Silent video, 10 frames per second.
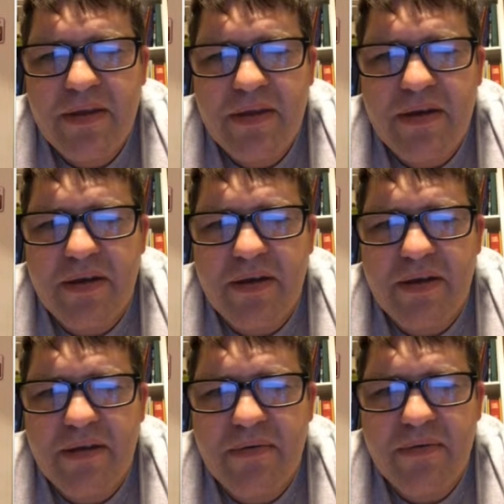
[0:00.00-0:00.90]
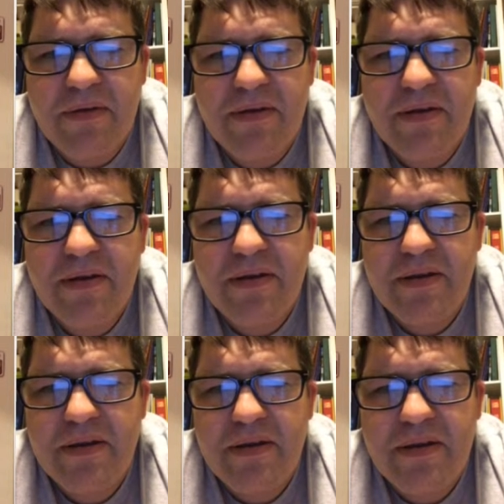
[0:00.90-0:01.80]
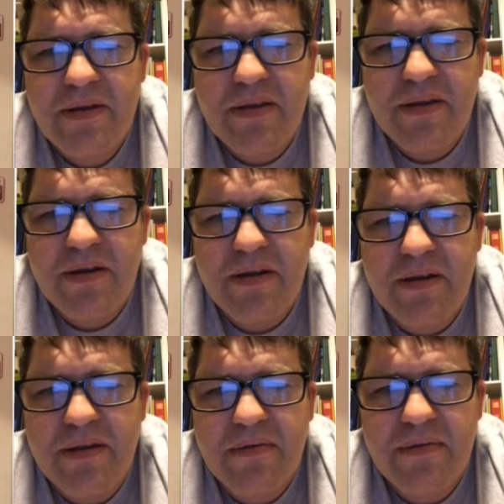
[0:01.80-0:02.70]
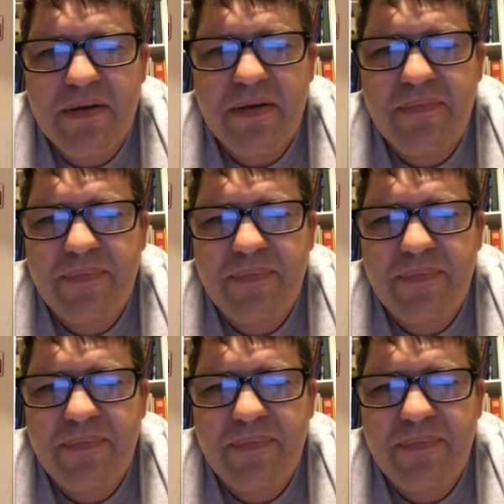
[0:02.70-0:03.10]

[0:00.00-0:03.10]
then another one, then another one,